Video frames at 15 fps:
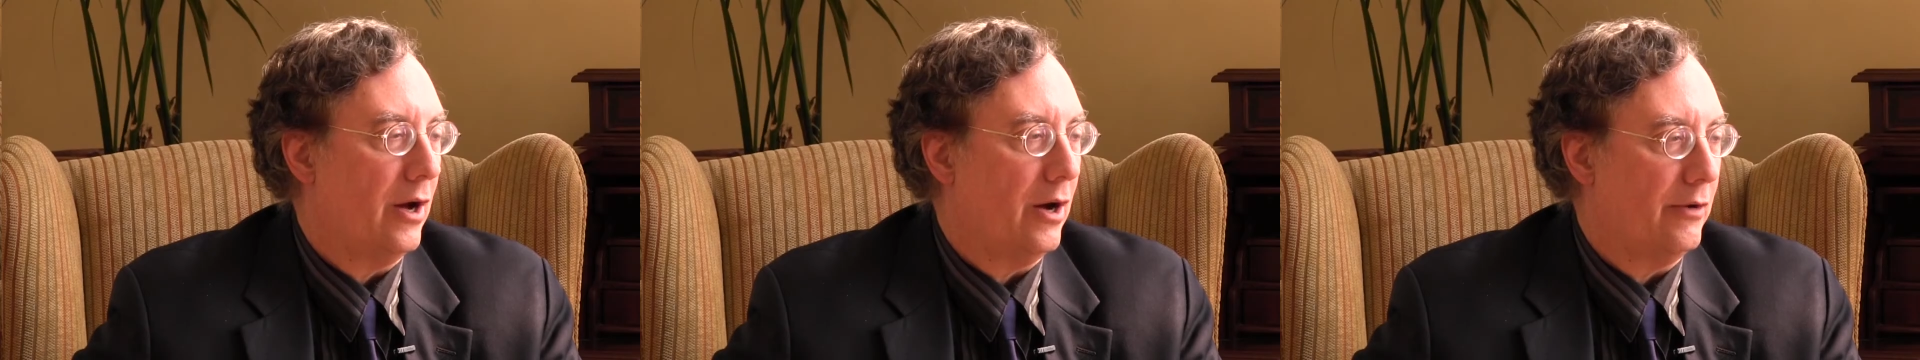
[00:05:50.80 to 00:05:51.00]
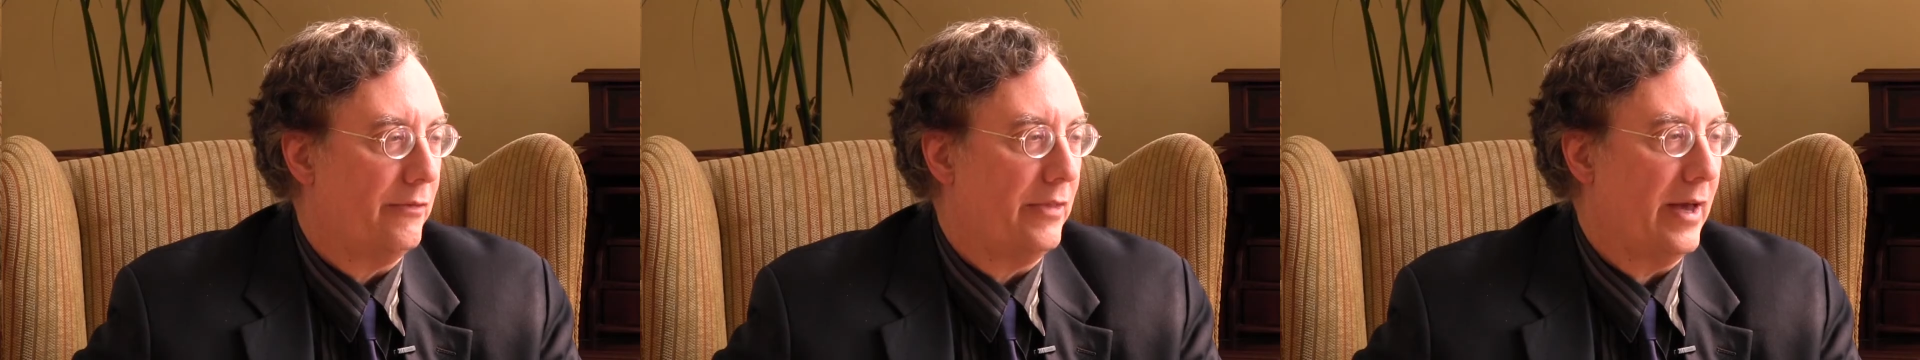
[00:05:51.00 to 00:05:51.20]

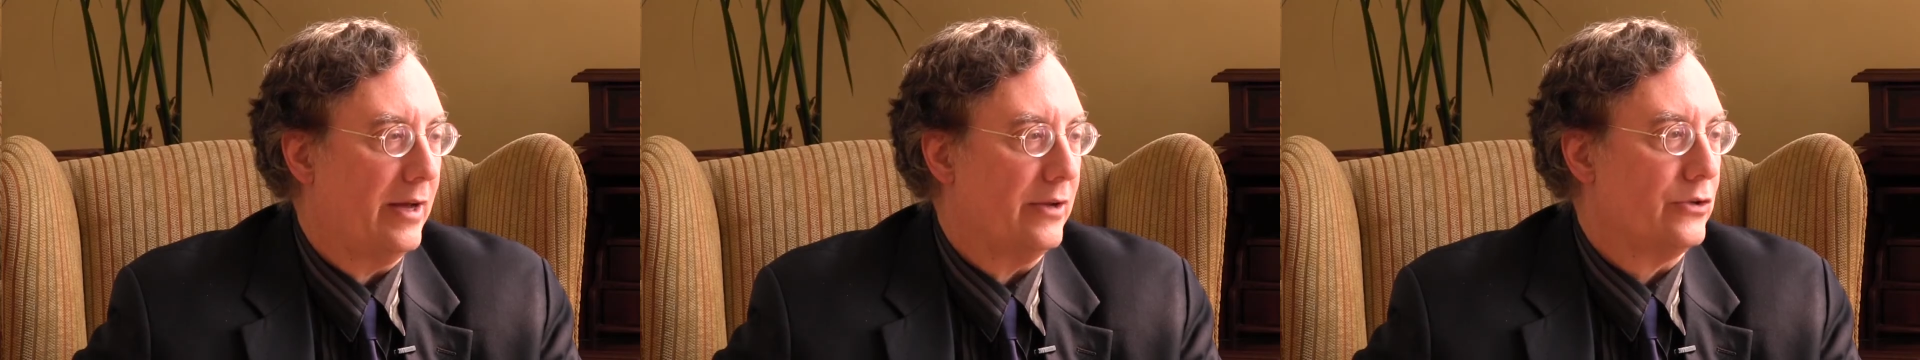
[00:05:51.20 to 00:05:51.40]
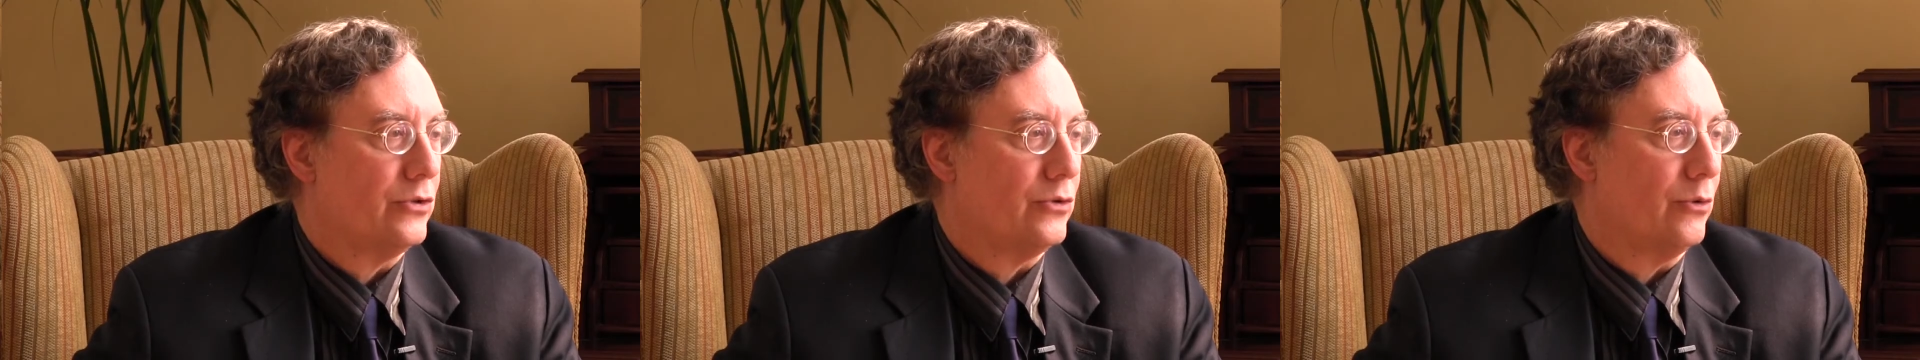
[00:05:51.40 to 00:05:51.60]
of
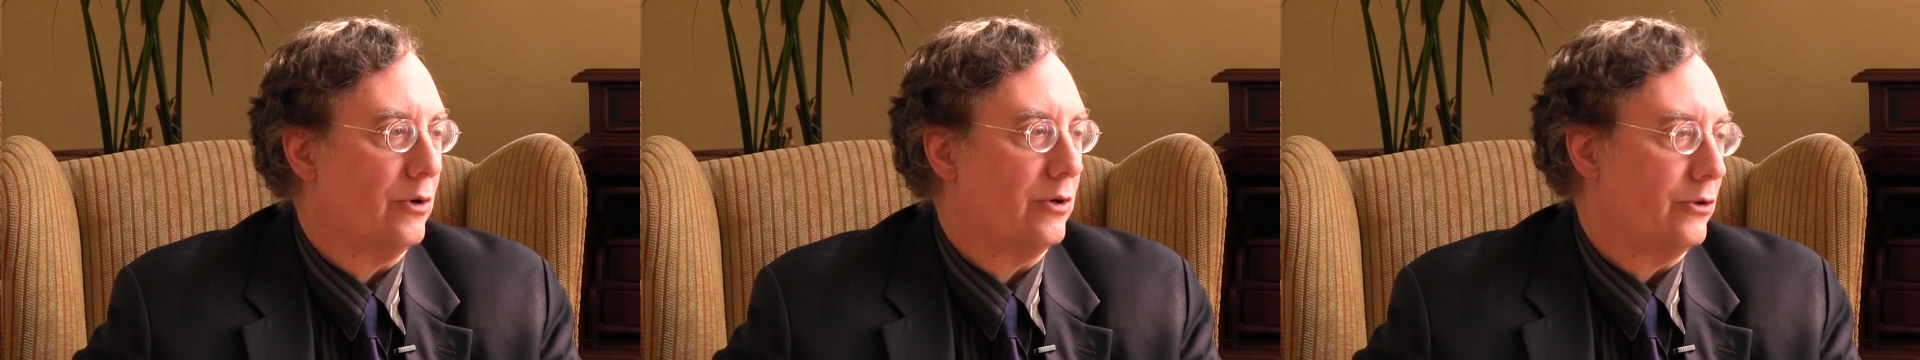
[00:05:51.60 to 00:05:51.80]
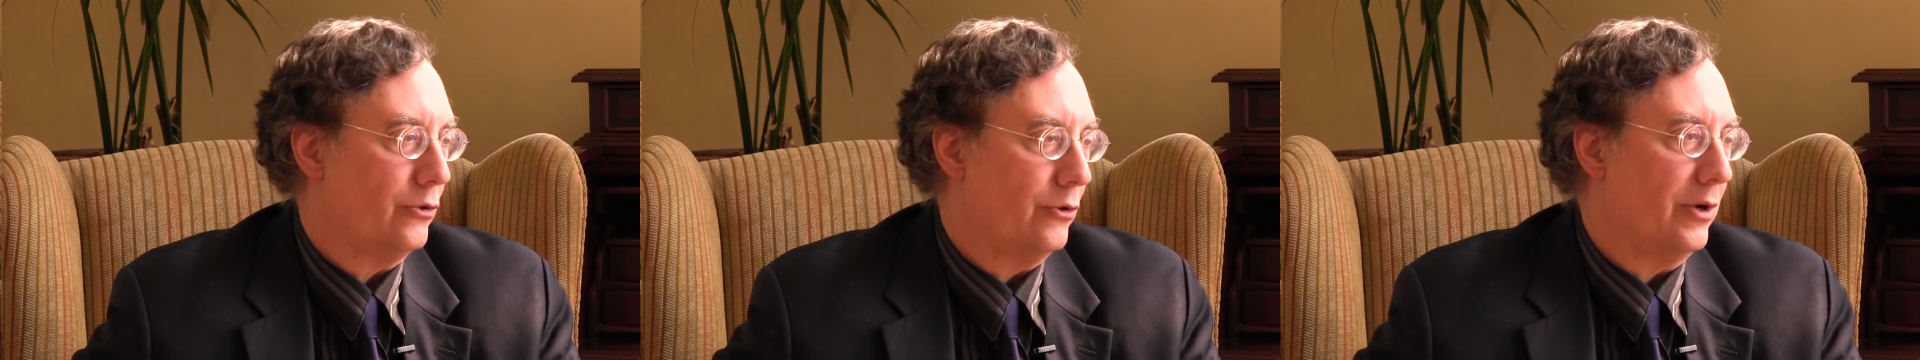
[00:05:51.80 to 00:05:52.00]
that
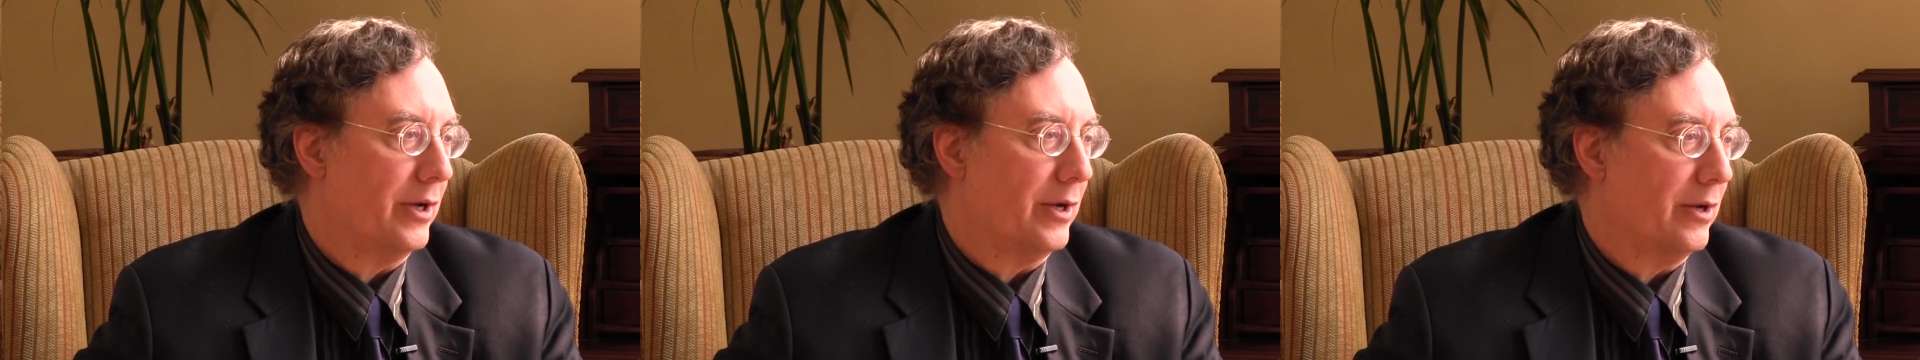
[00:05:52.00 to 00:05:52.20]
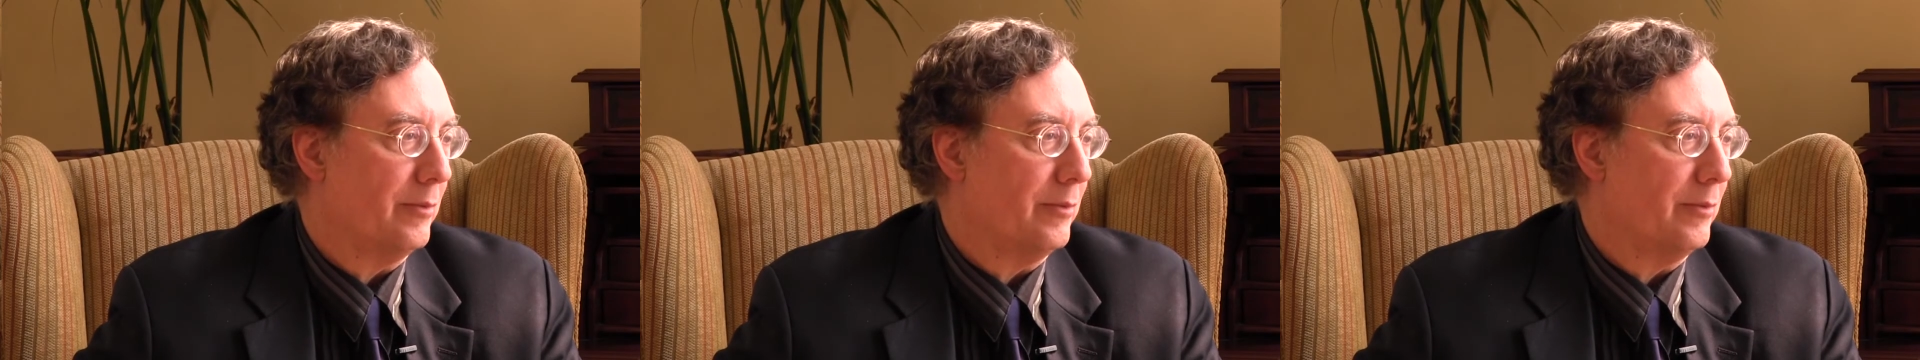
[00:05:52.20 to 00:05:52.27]
sort during